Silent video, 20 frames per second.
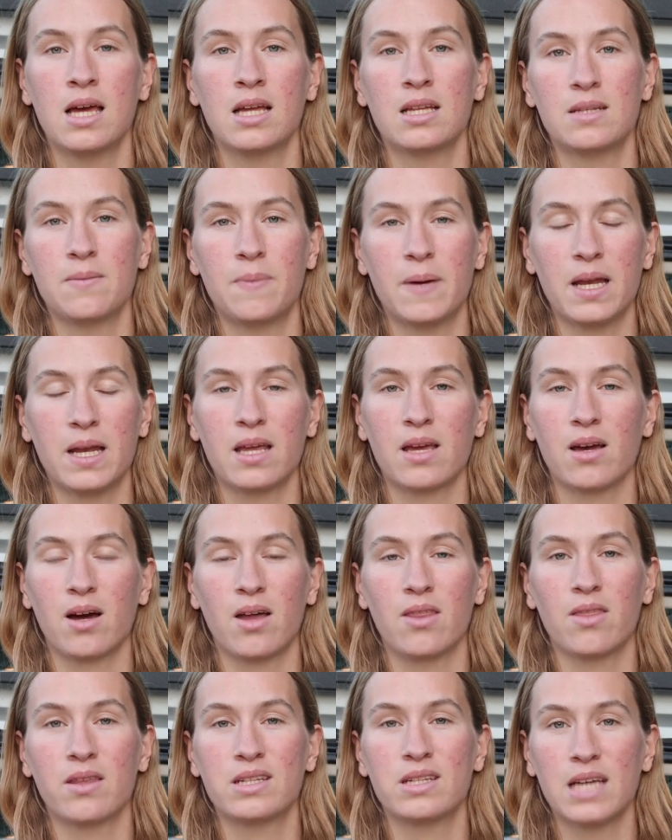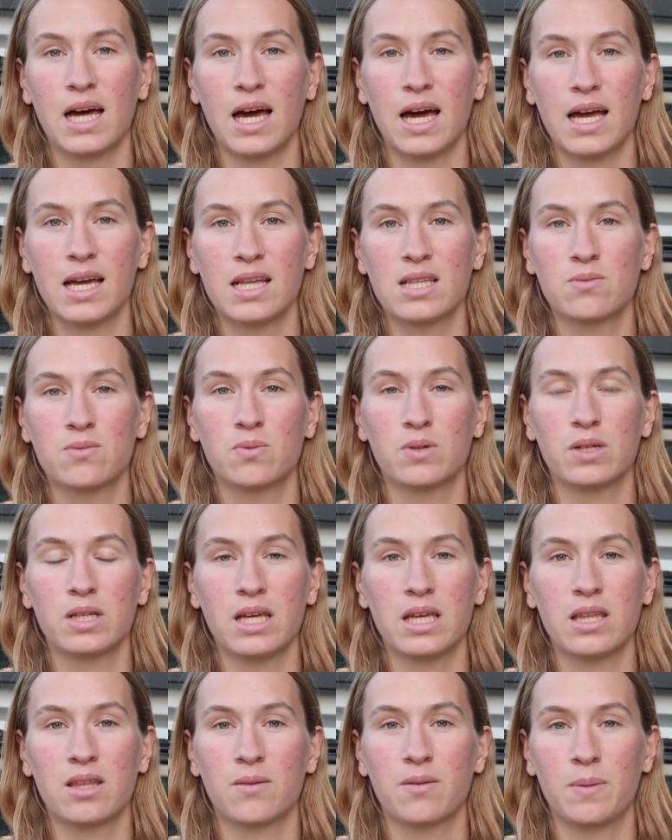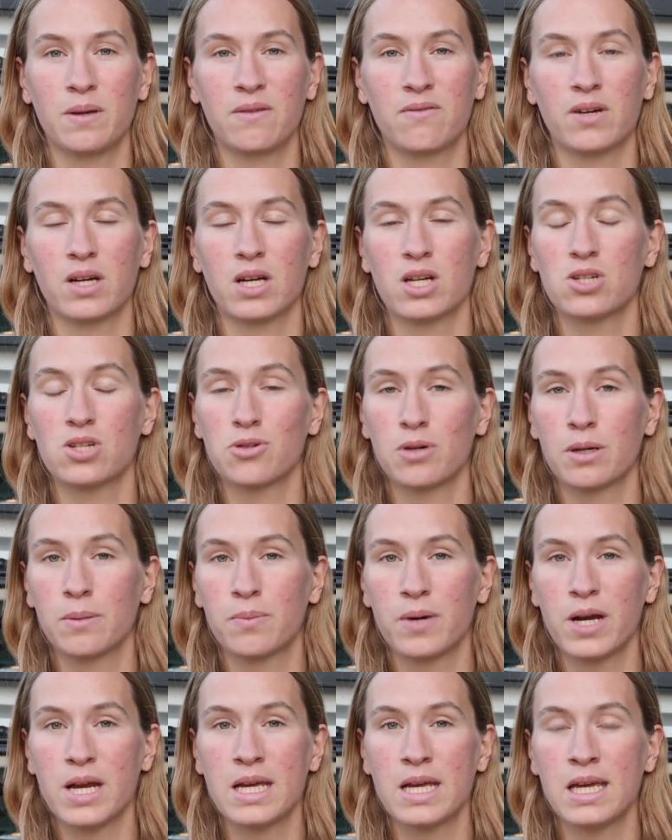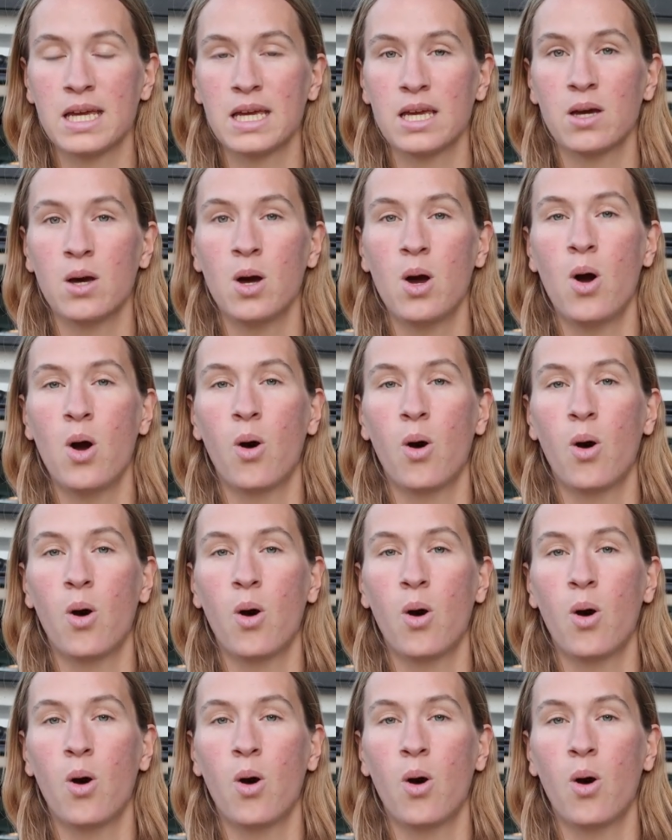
depending on the tides, will either be very short breaky